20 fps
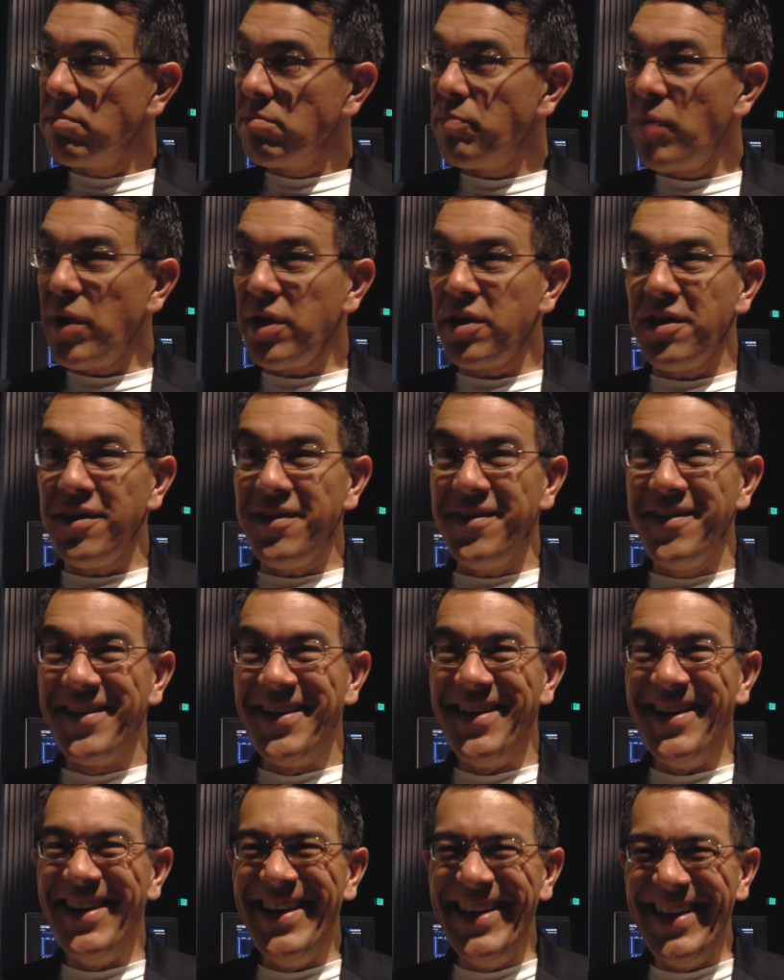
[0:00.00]
Pretty good.
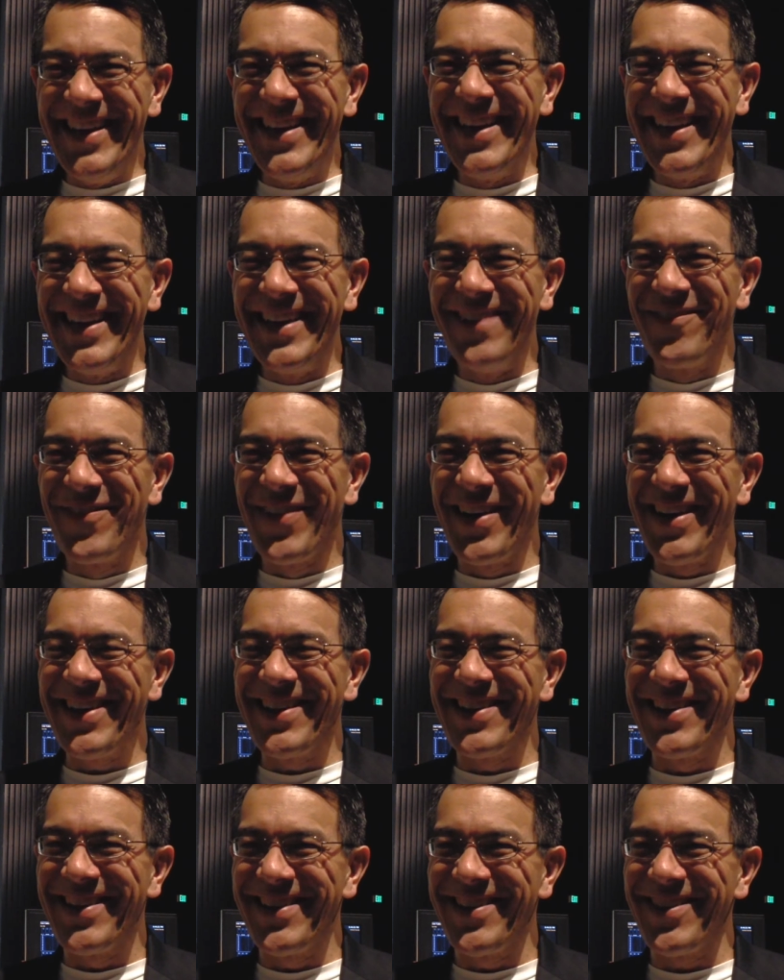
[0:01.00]
Pretty
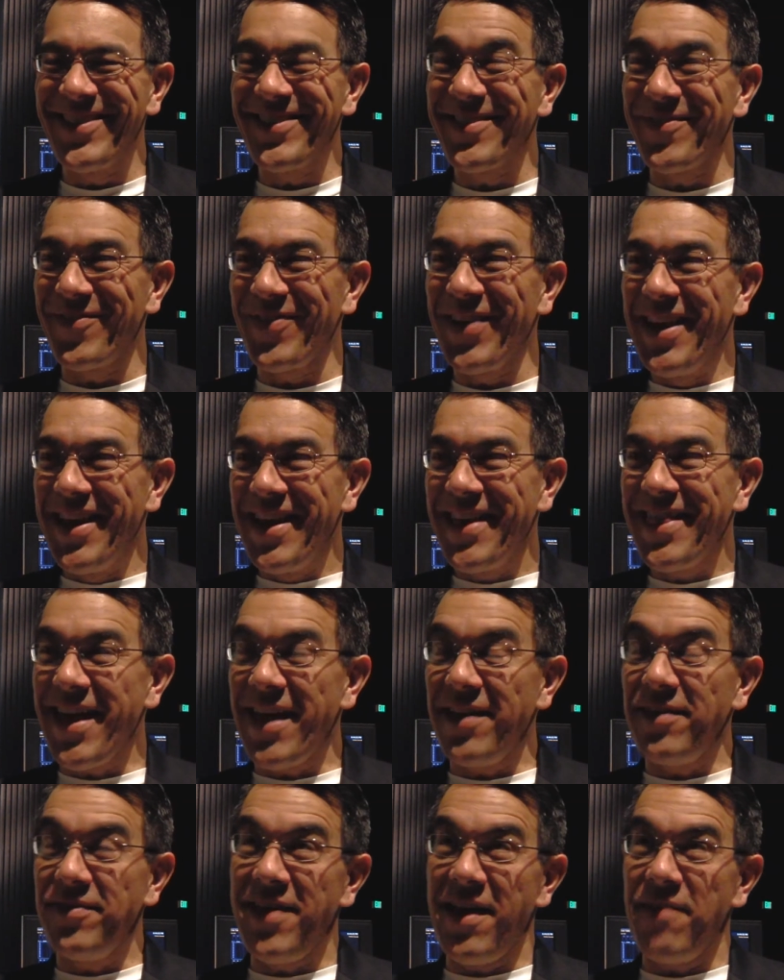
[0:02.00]
good. There's
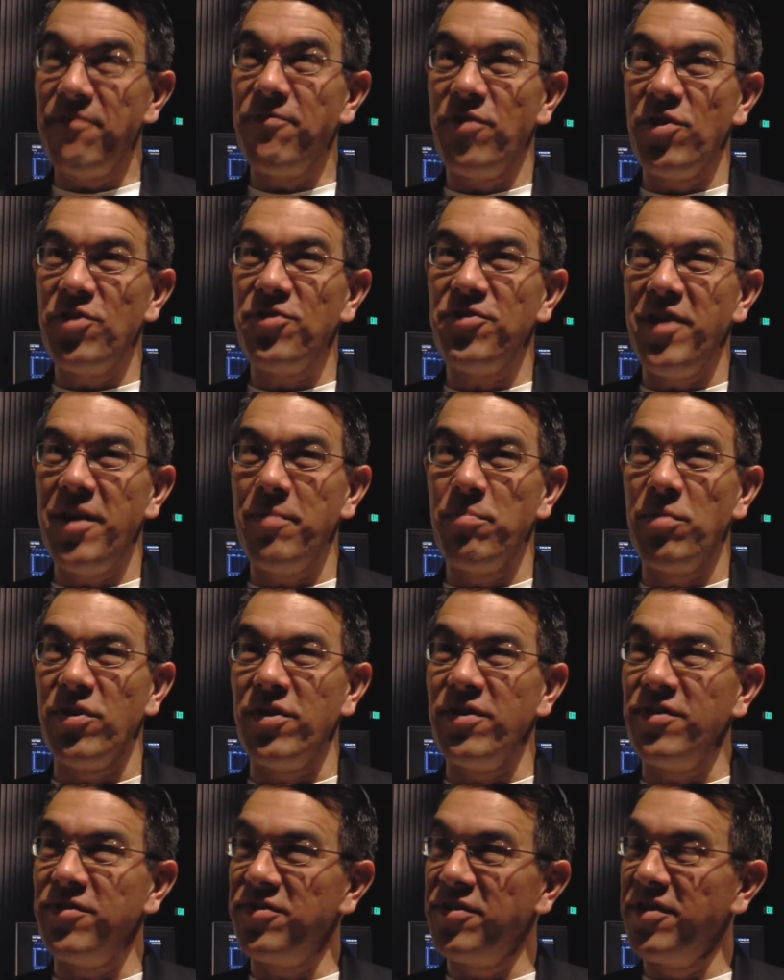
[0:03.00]
that first number
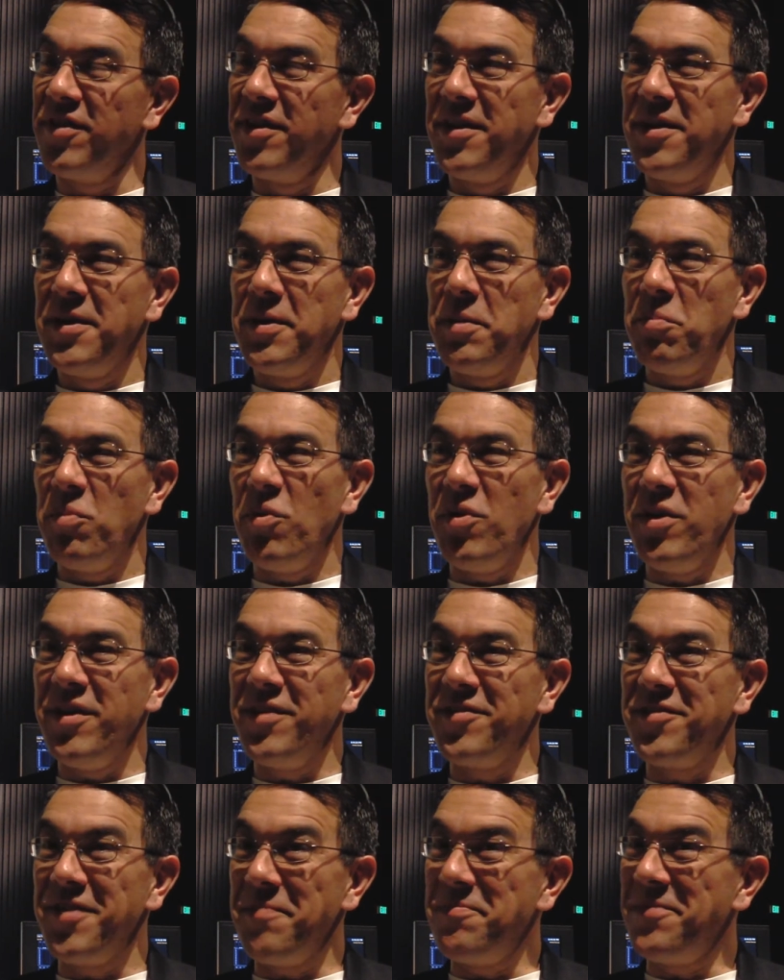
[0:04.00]
is, boy,
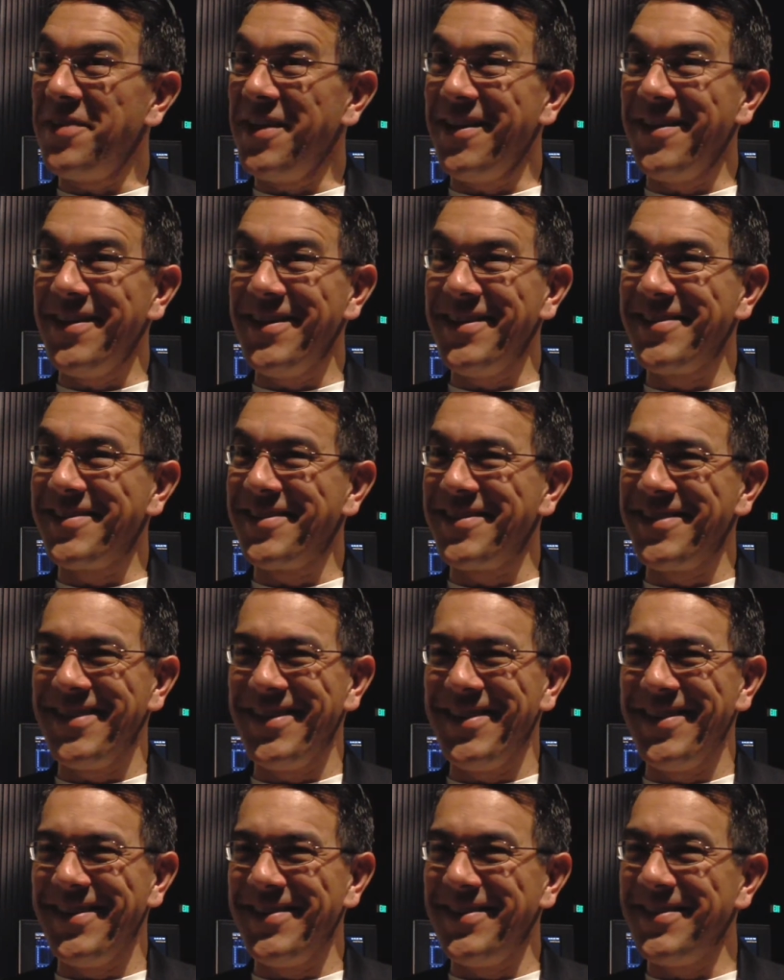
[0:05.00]
it's up there. It's
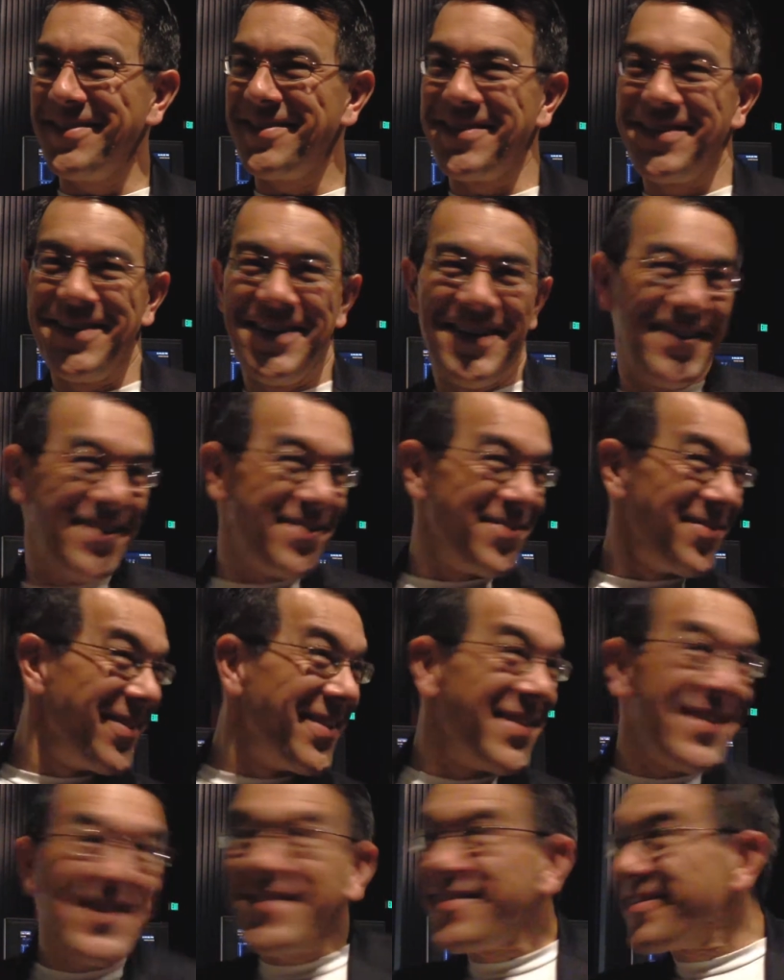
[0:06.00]
it's one
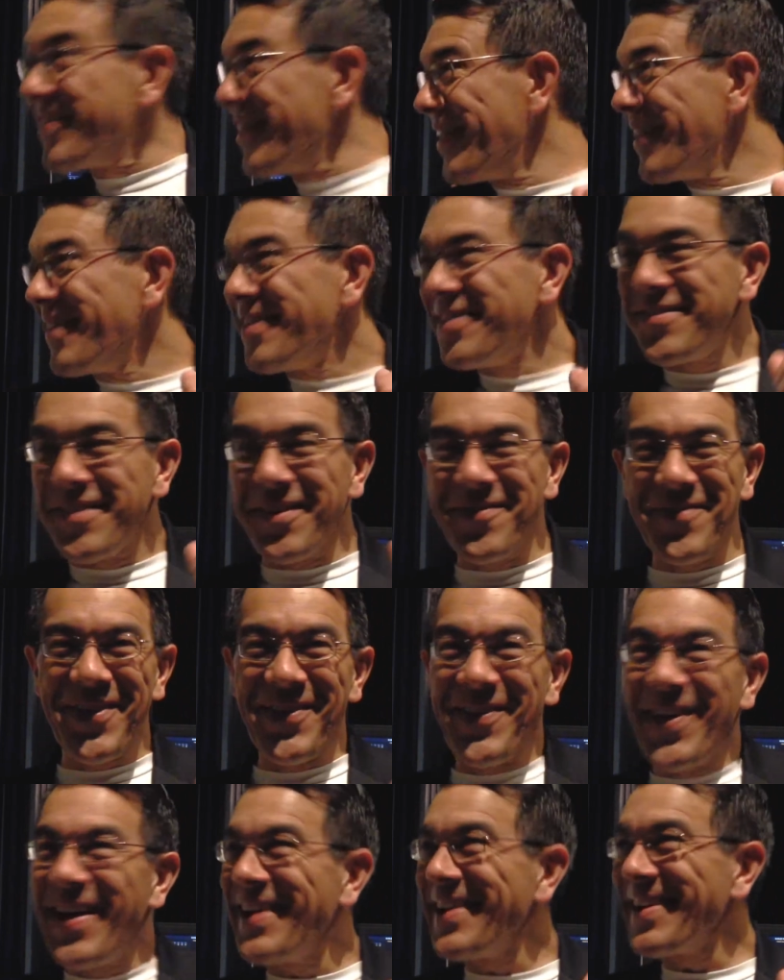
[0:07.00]
of these jumping
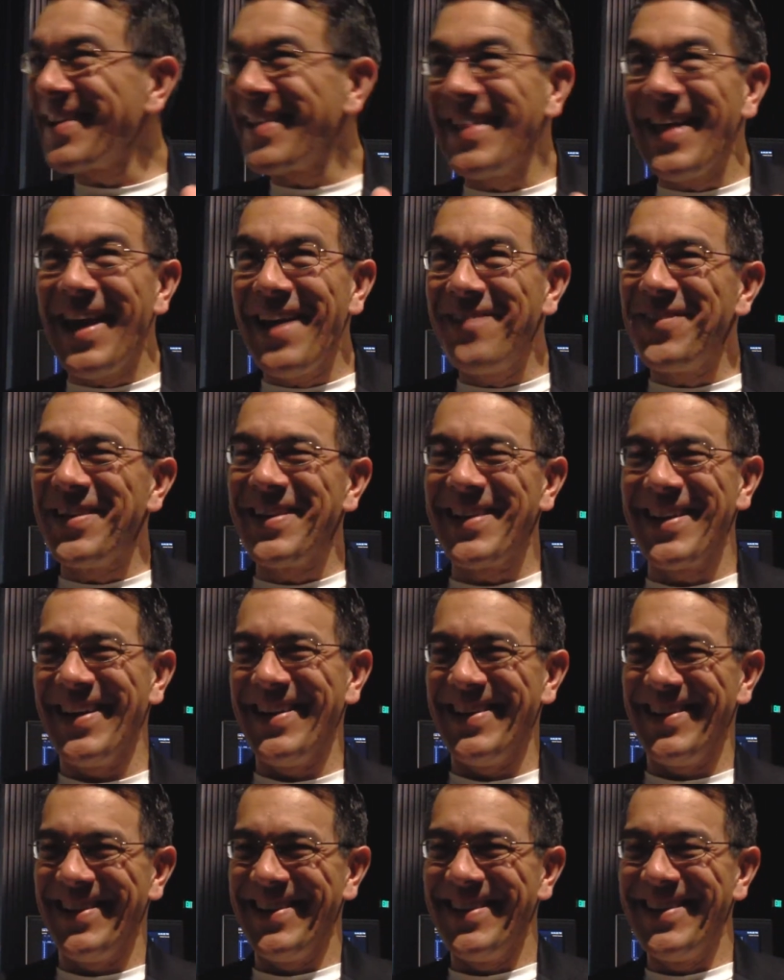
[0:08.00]
around, clapping
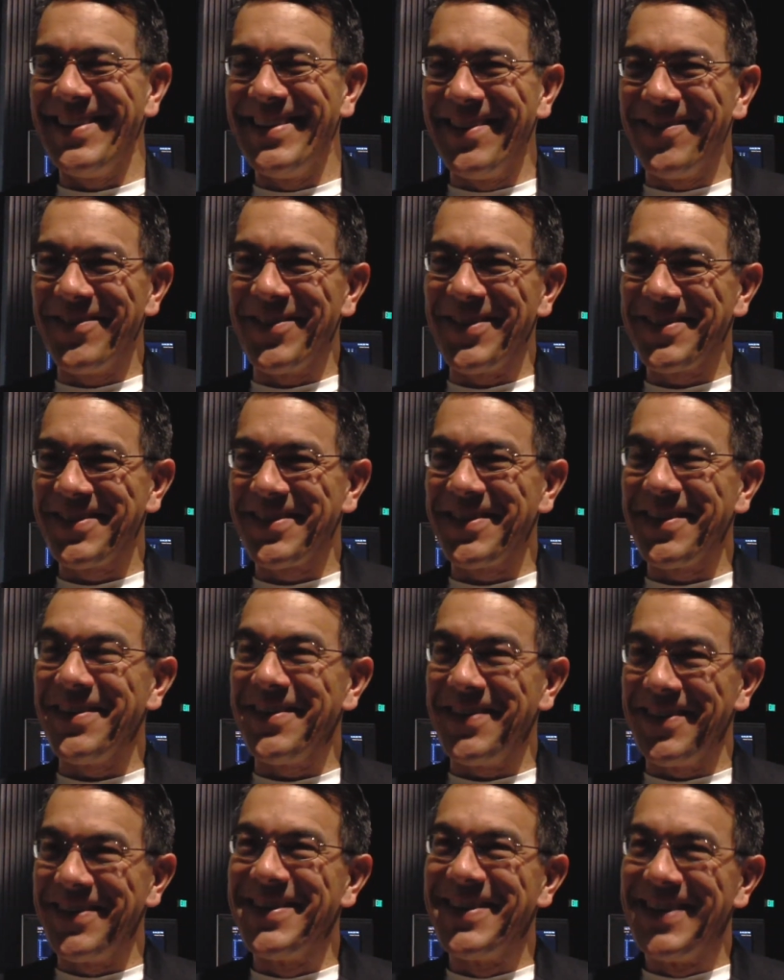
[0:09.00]
kind of numbers.
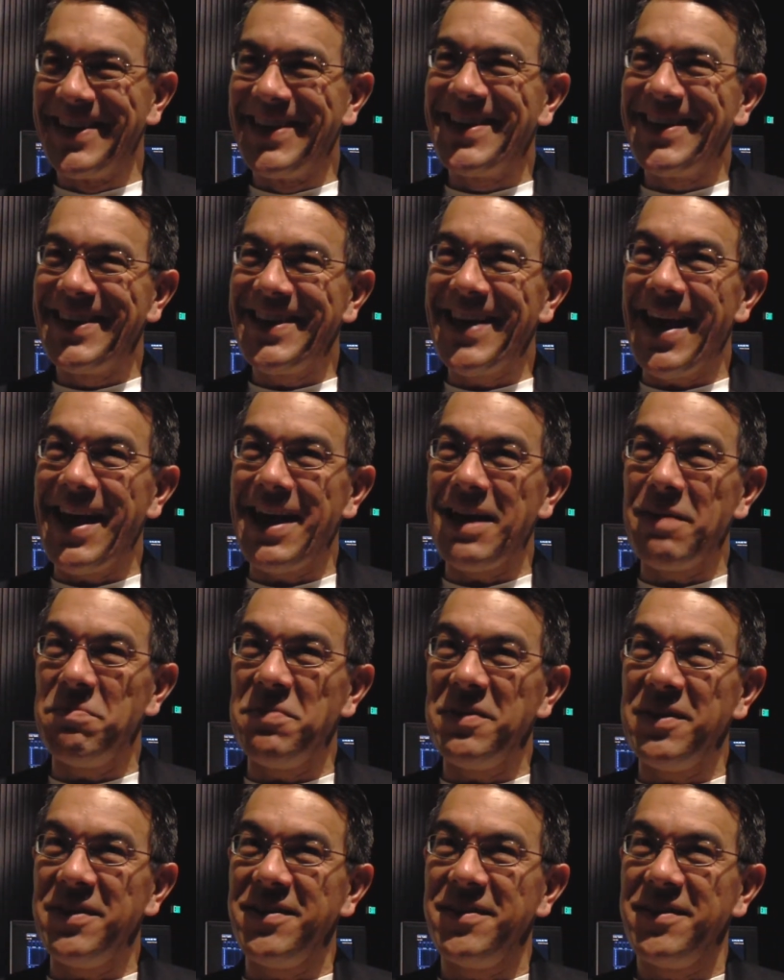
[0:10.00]
So yeah,
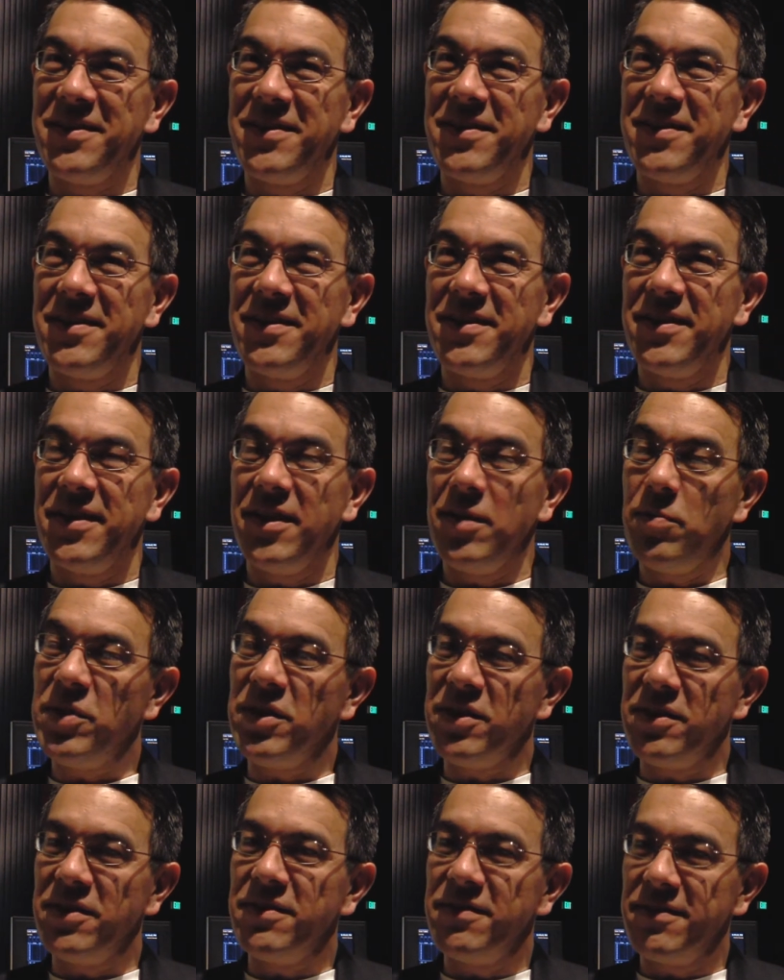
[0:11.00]
but it'll be
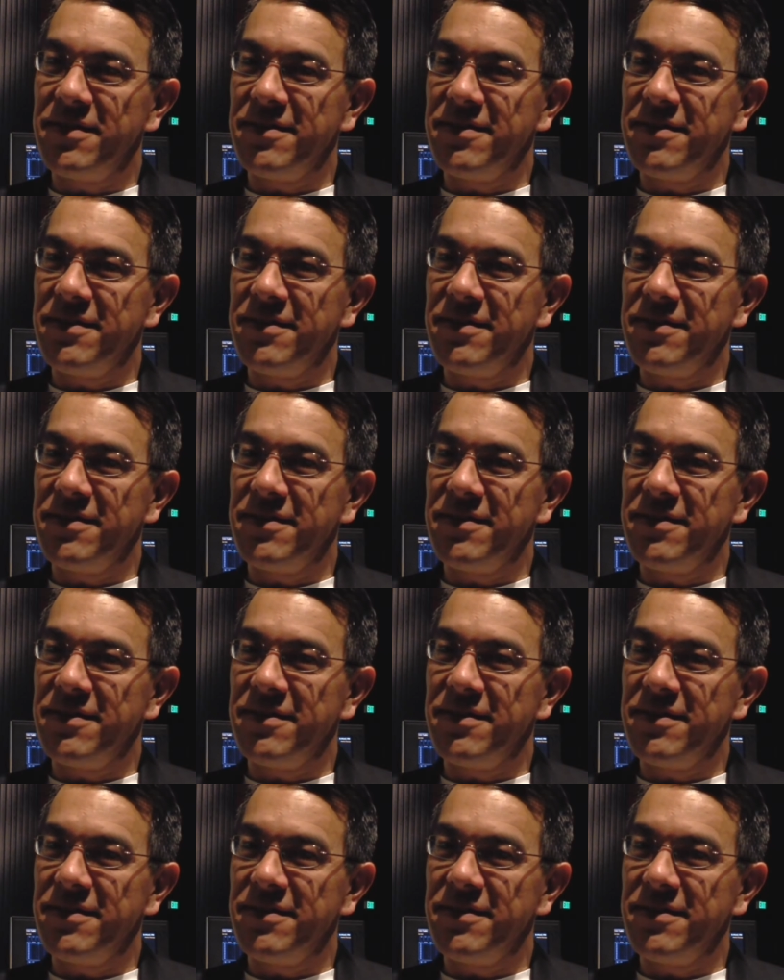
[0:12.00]
good.